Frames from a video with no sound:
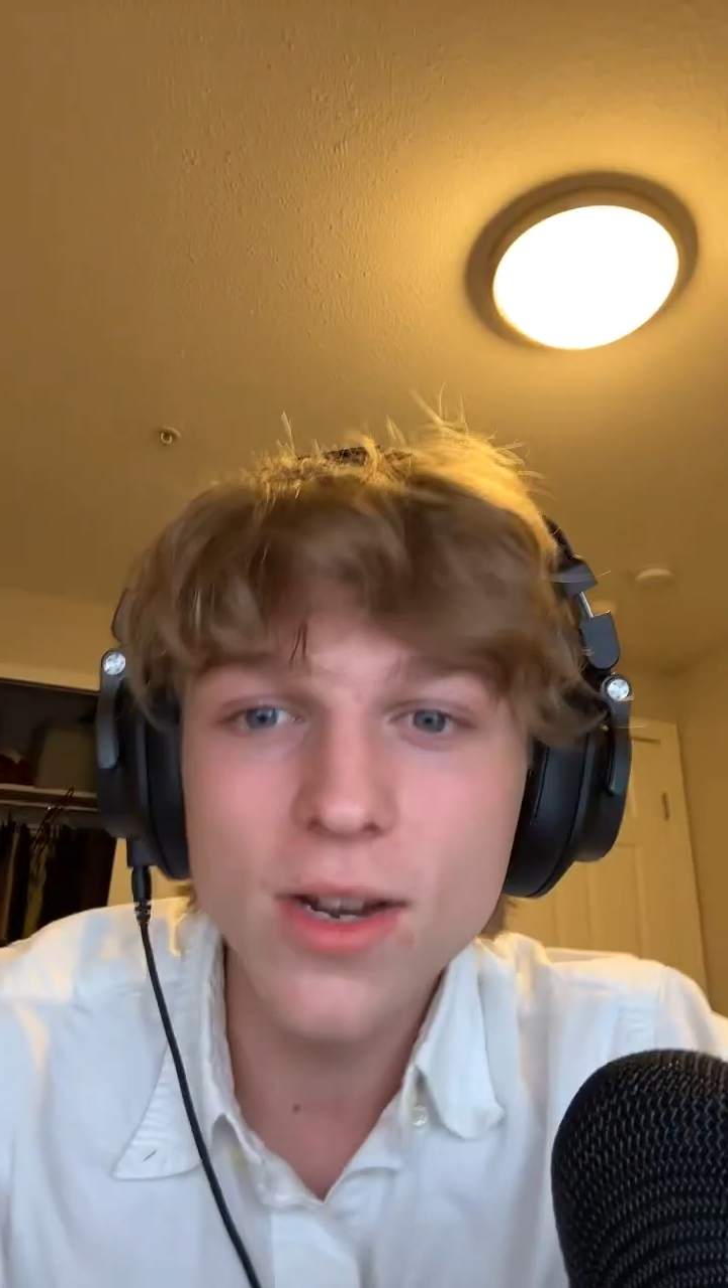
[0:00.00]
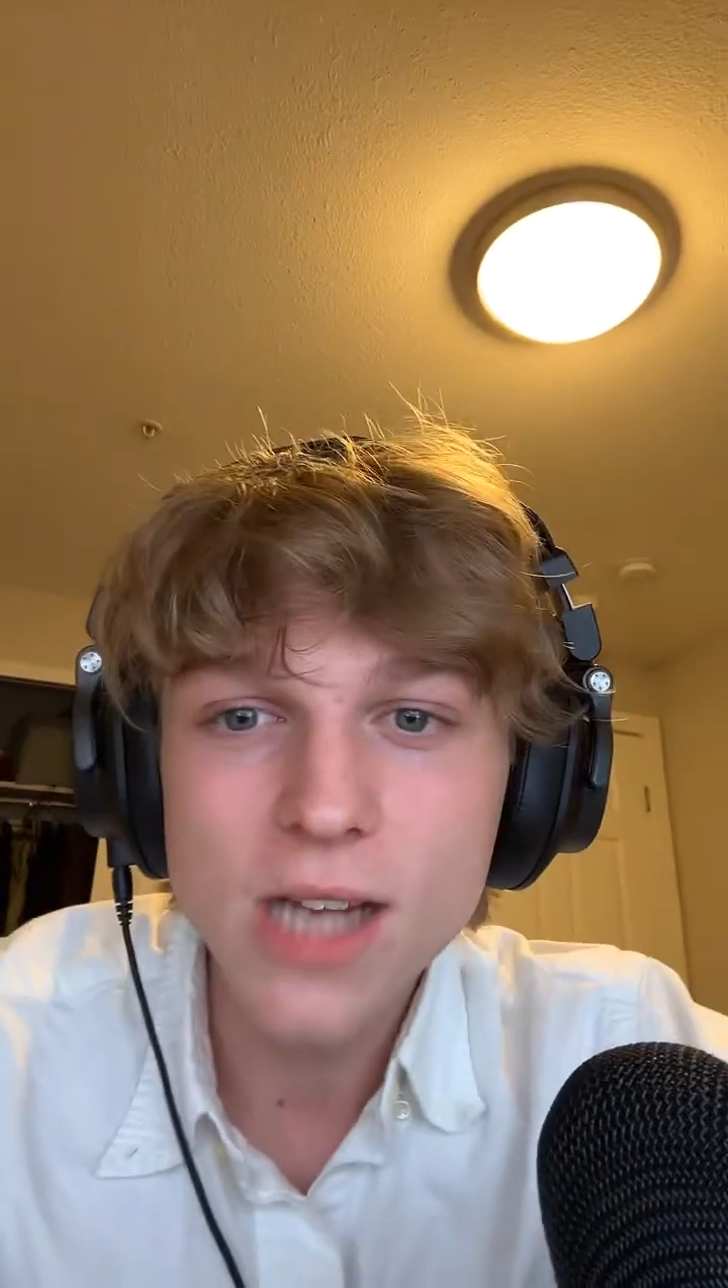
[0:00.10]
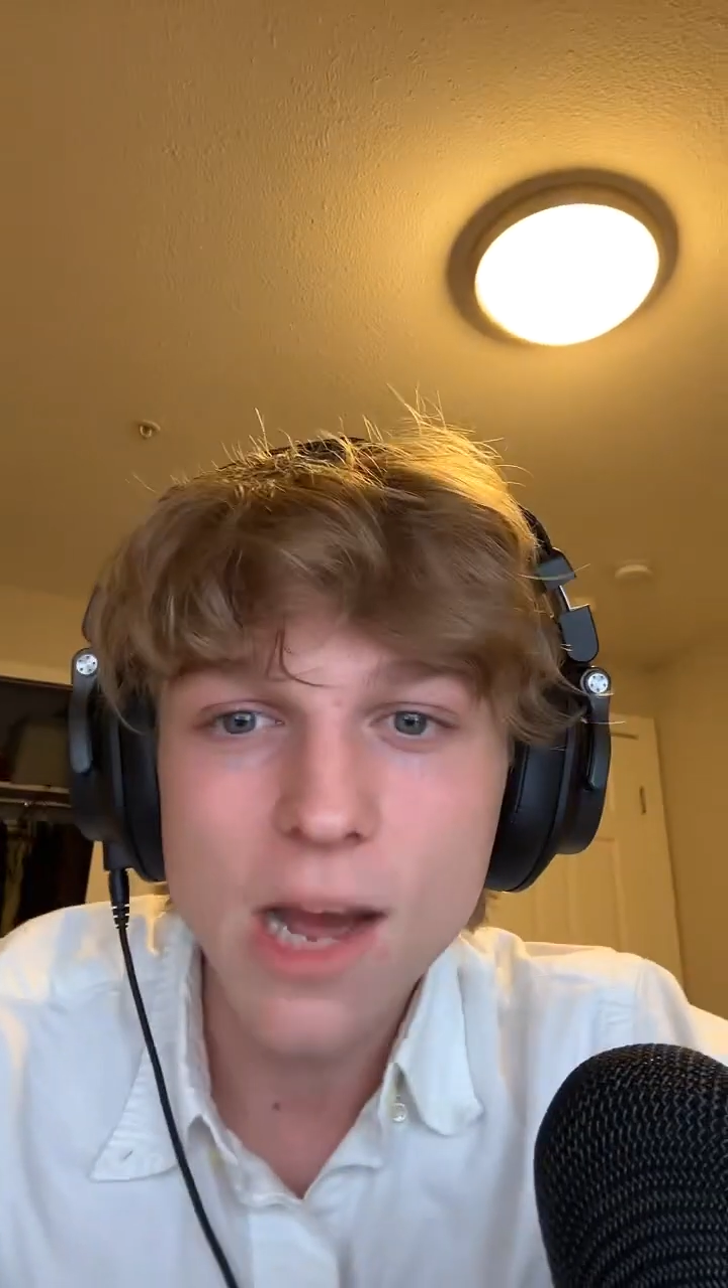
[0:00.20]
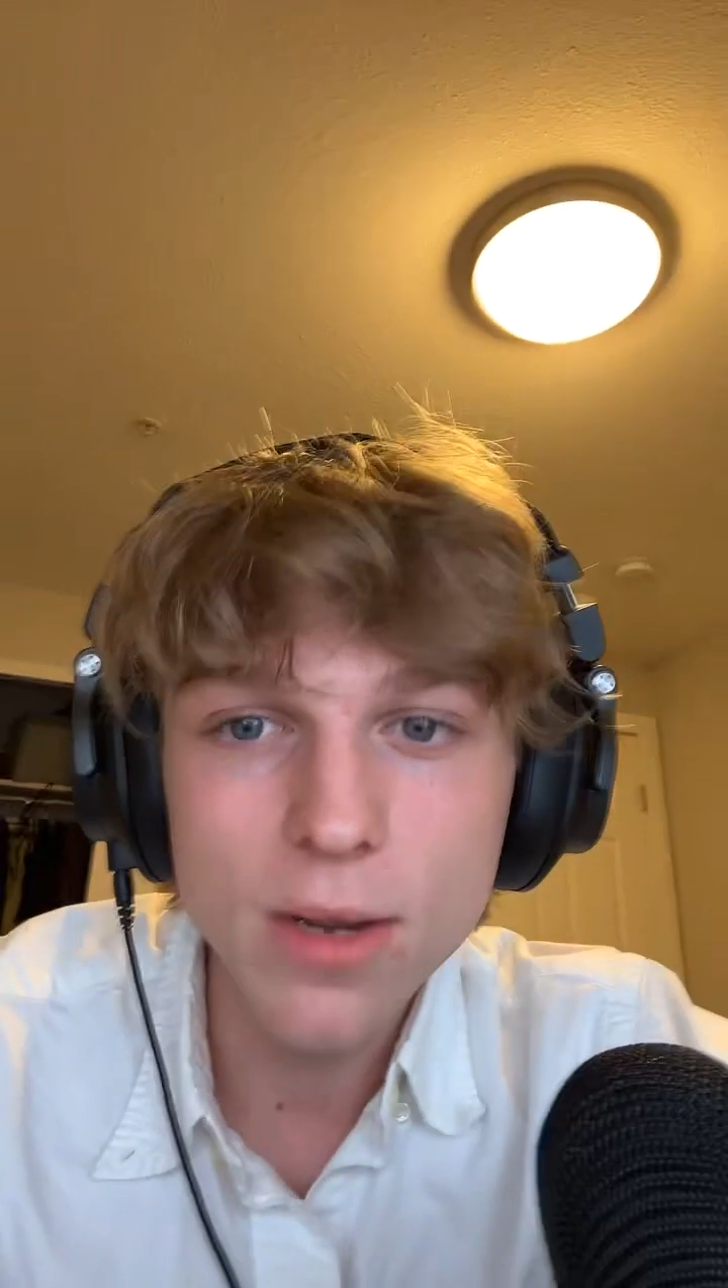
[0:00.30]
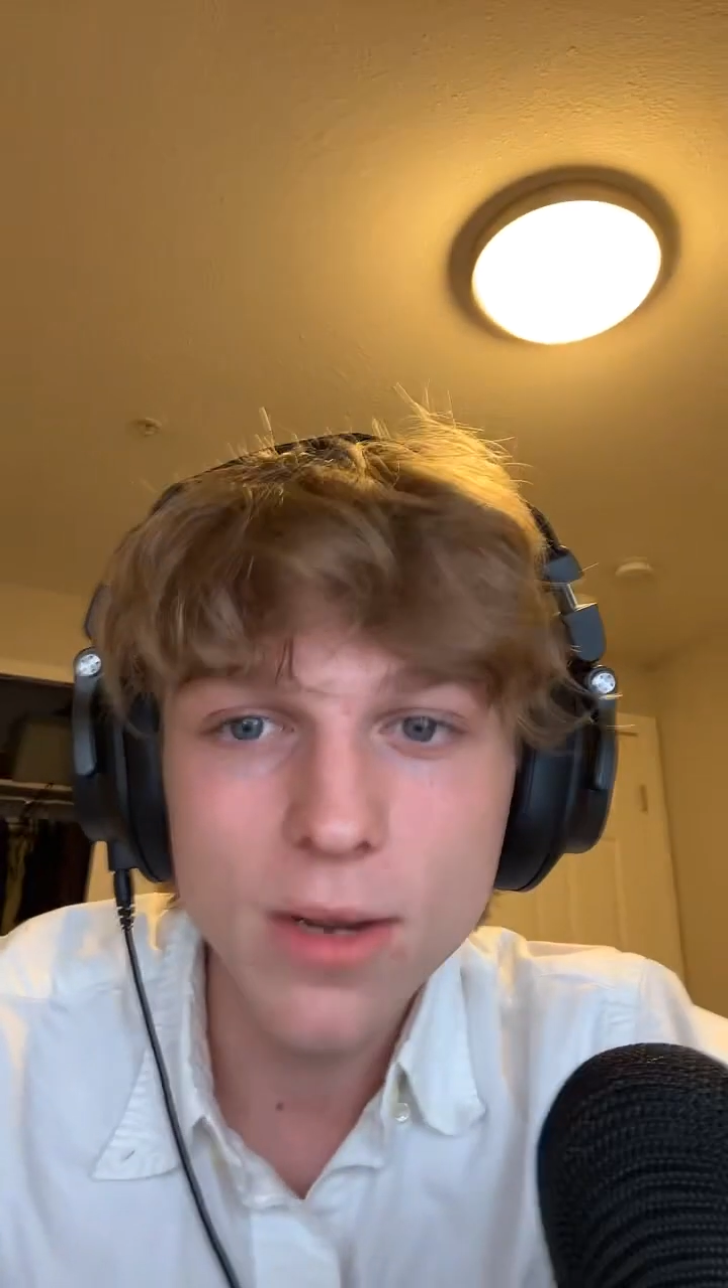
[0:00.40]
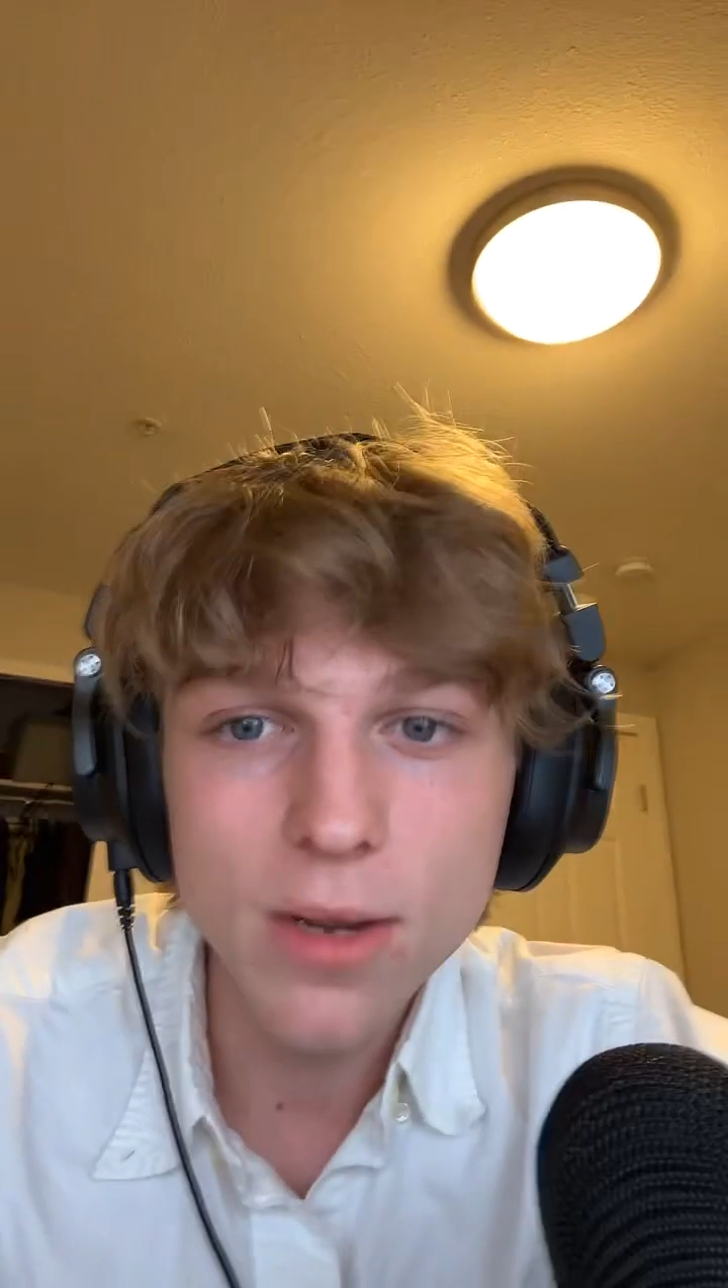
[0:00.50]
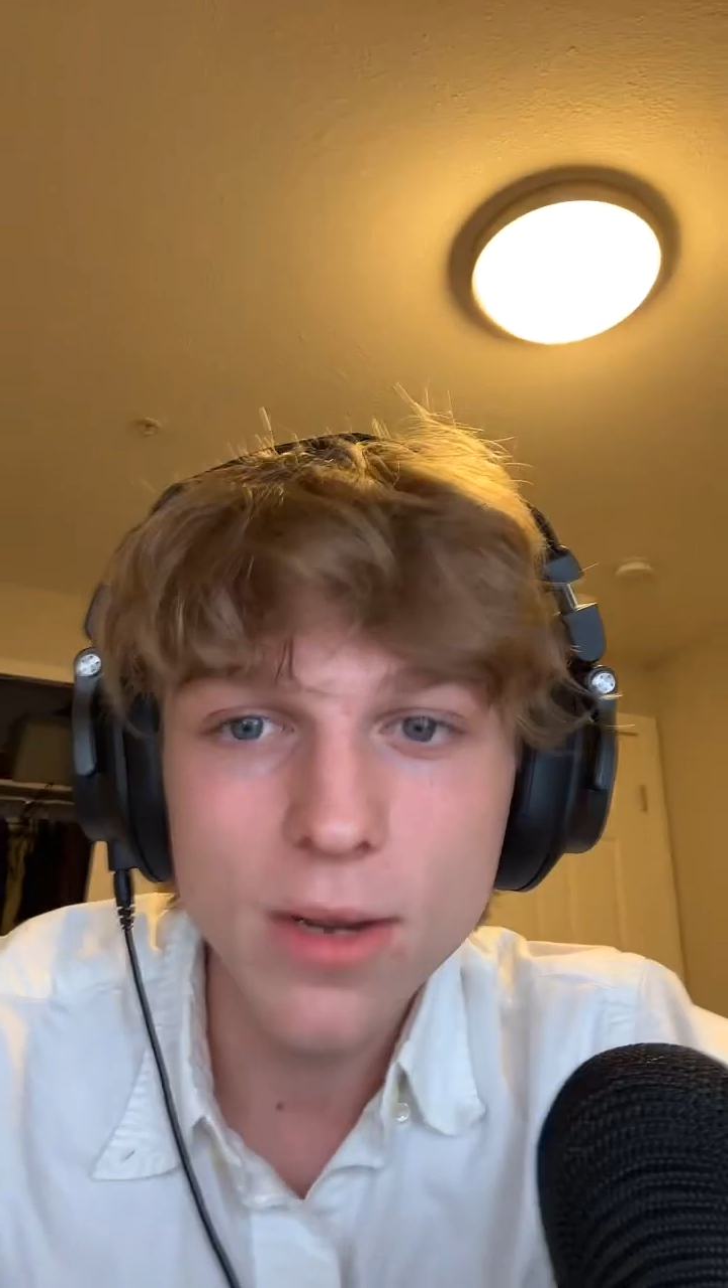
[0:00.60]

a fun topic, so